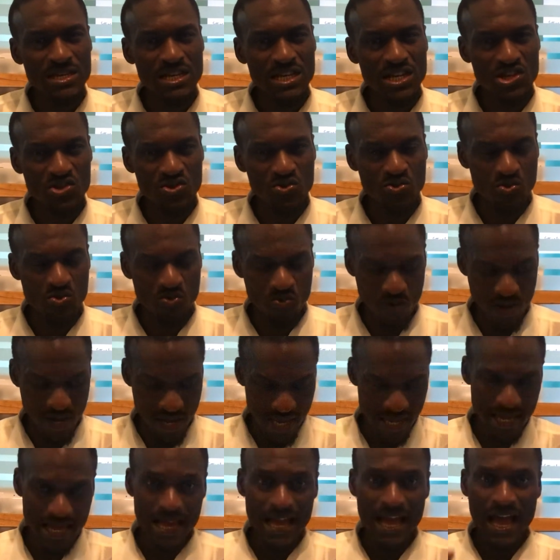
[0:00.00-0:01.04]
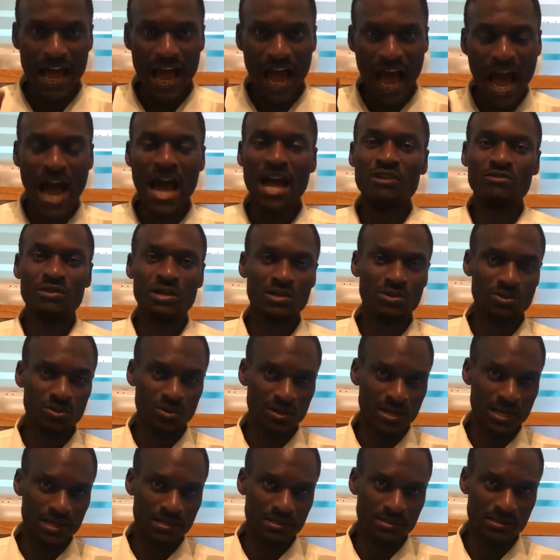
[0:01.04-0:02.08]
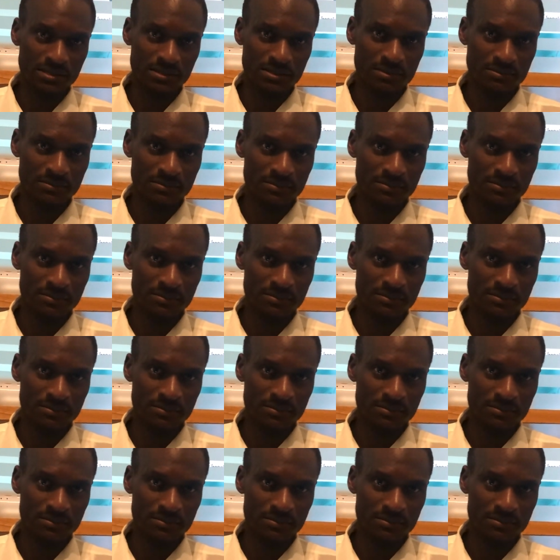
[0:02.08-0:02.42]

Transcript: in Nyungwe? $100.